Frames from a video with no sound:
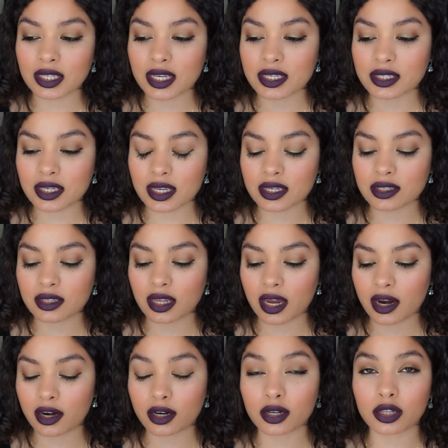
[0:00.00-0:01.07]
This is
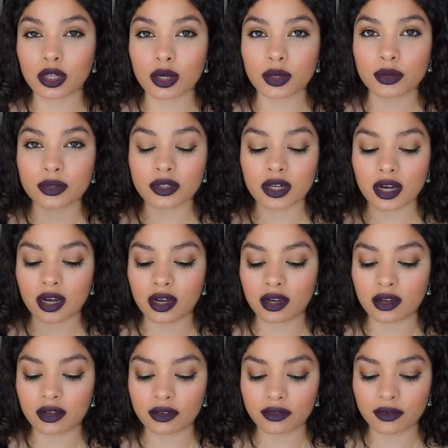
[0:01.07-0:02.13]
their clone
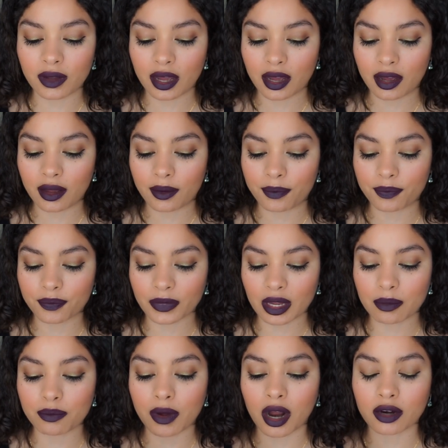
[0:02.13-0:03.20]
of um,
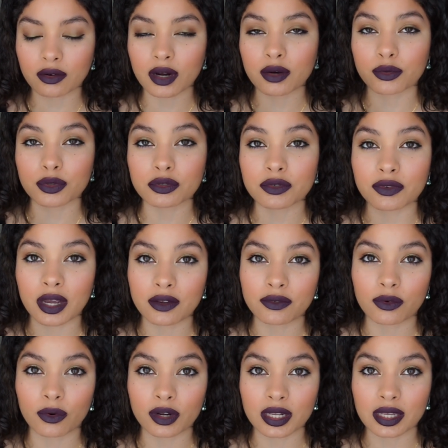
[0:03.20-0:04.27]
Baccarat Rouge
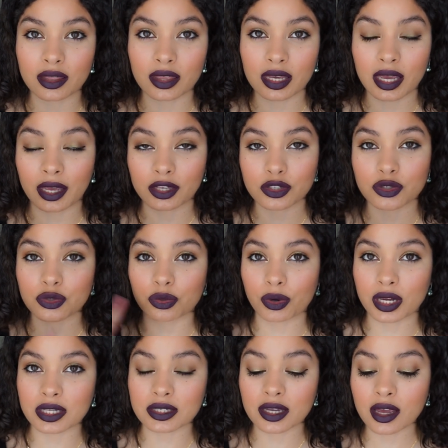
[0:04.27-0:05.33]
540, the
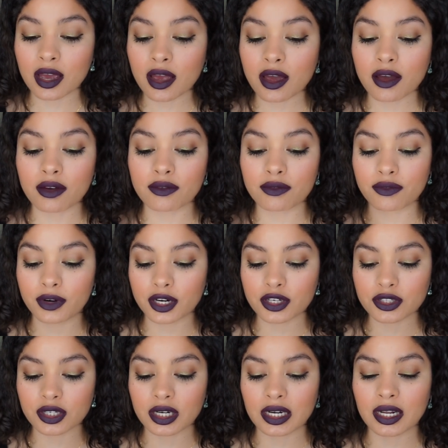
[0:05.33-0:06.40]
Extrait
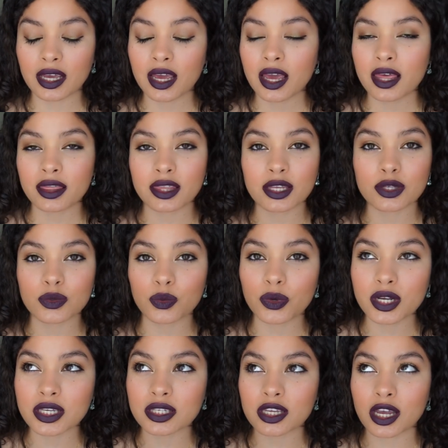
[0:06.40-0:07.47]
version. This
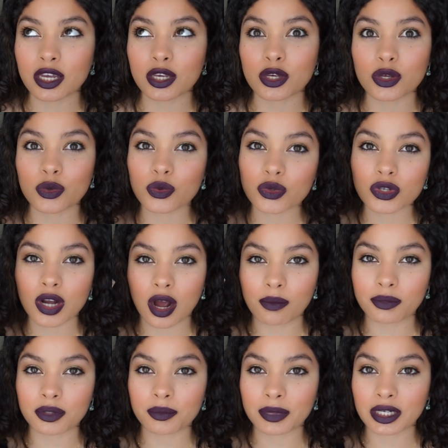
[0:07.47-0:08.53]
was a huge
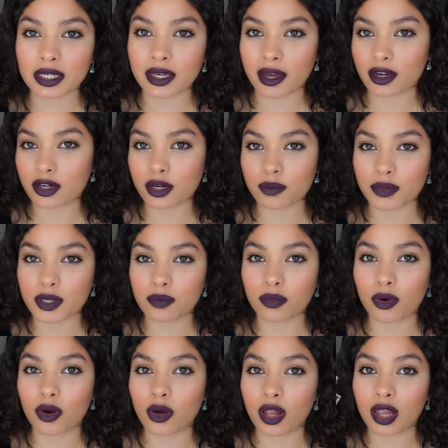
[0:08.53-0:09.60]
compliment getter.
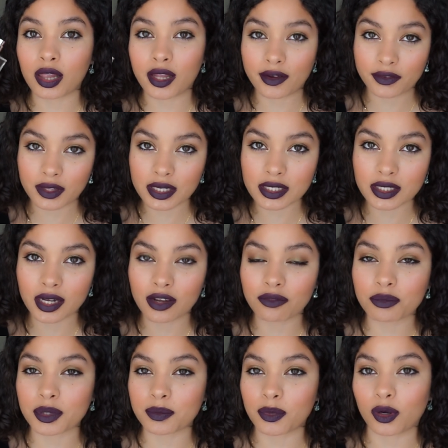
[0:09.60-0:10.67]
People love this
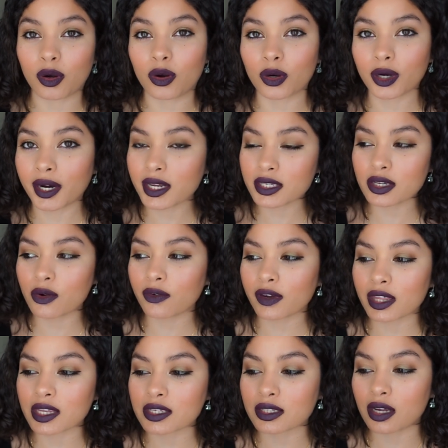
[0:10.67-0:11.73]
stuff. People go crazy
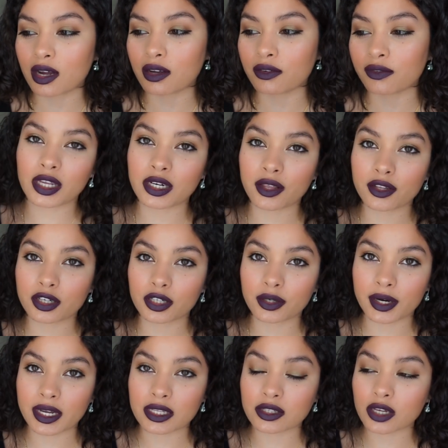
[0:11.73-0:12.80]
over this stuff. Another
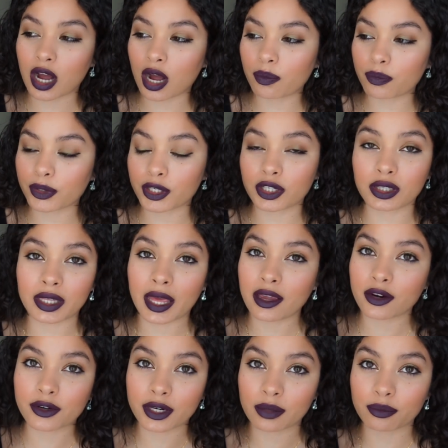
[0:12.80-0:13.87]
great topper,
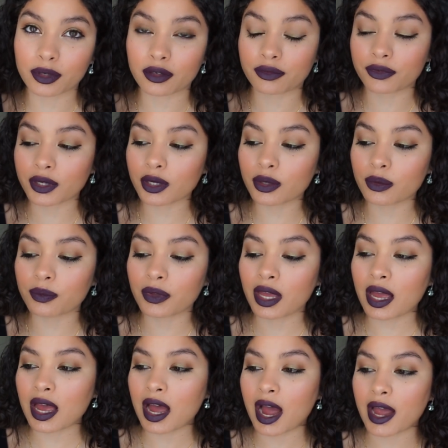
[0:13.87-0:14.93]
layering perfume.
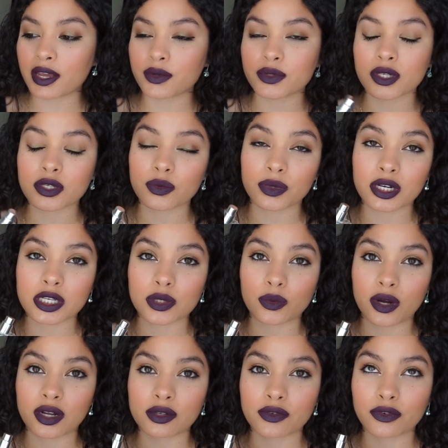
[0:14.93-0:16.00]
I use this one as
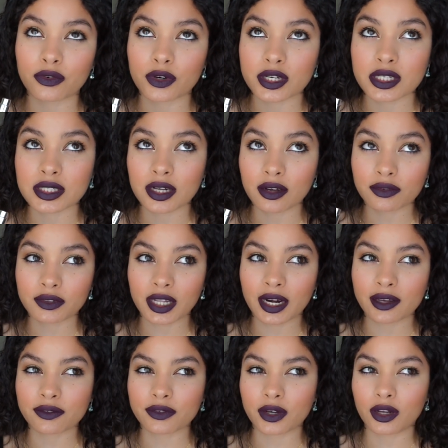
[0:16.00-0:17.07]
well for stuff that
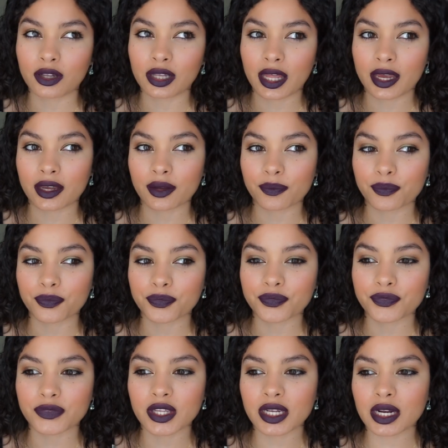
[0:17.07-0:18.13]
I felt like
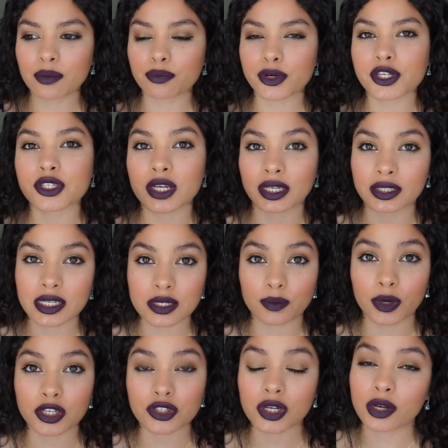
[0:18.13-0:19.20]
didn't project as
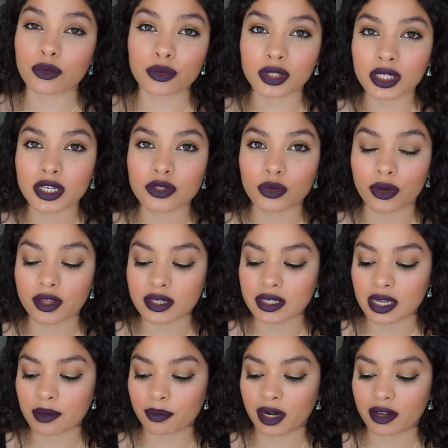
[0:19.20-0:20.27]
much. I really enjoy the
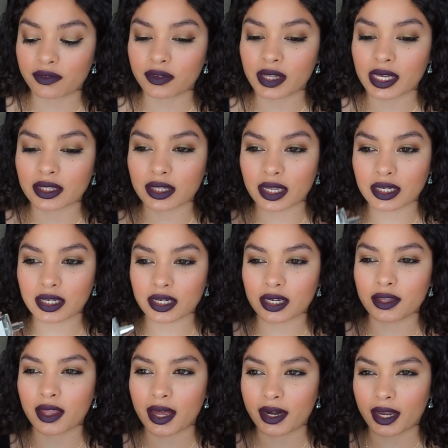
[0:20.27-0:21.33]
scent, but I feel like they
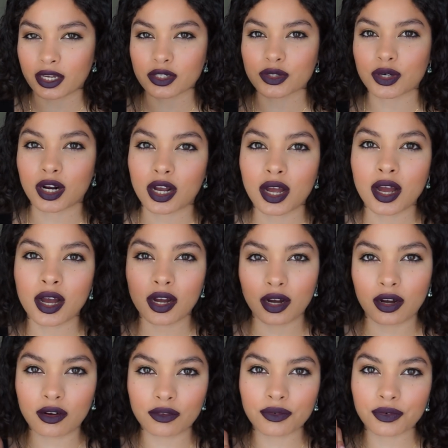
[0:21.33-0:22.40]
needed that extra
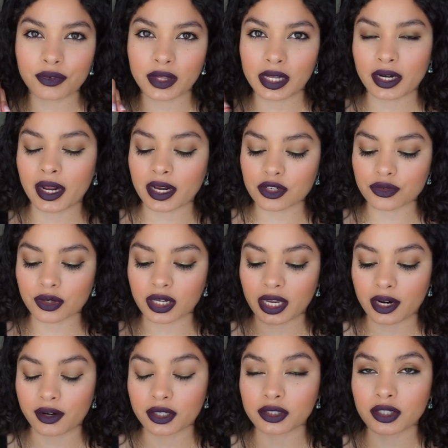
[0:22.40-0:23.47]
umph, that extra
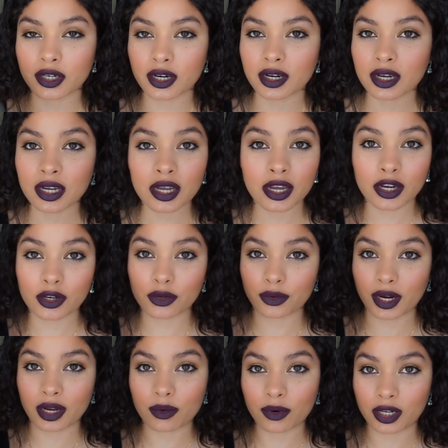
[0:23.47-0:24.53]
character.
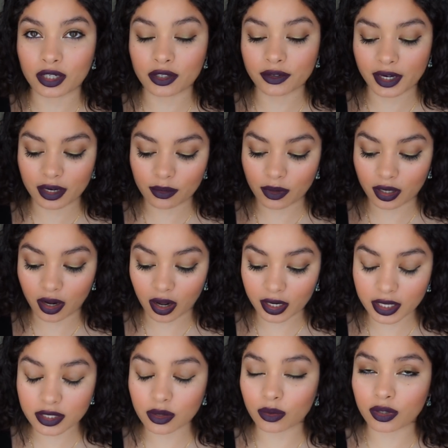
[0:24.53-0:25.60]
Great one, great one. On
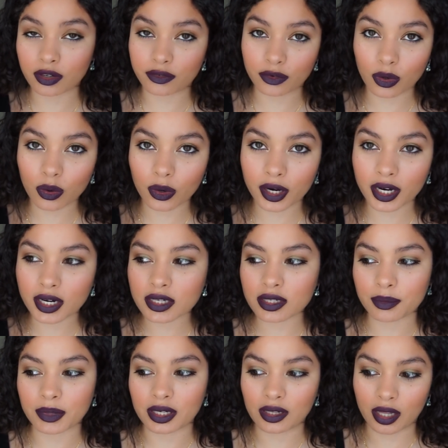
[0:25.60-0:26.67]
its own, of course.
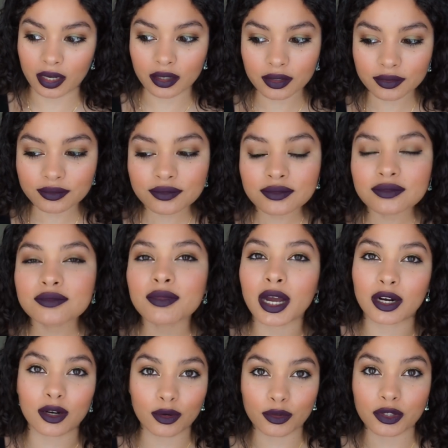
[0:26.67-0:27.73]
I mean, like,
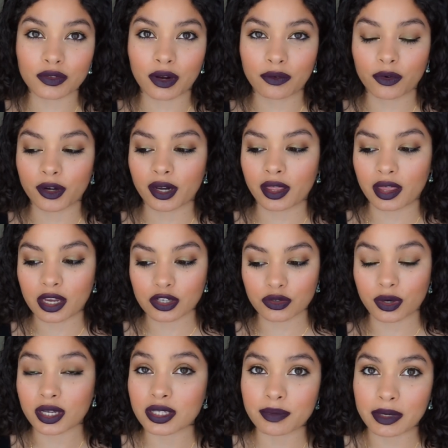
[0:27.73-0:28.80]
Baccarat 540
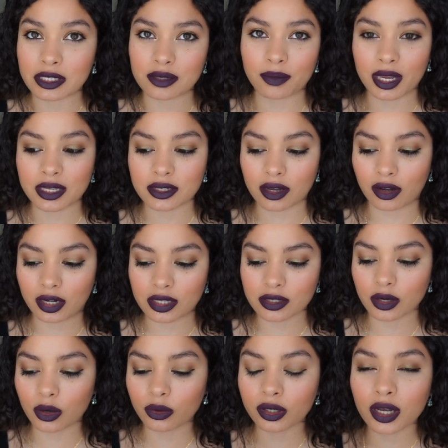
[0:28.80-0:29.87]
Extrait smells amazing on its
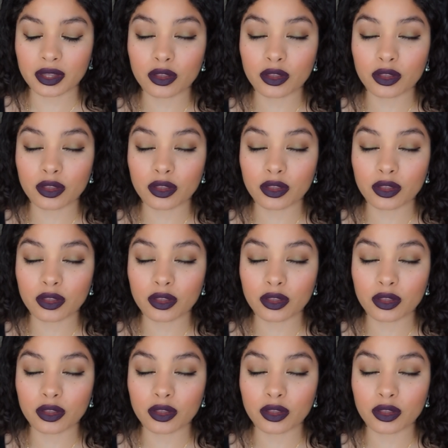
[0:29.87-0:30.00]
own.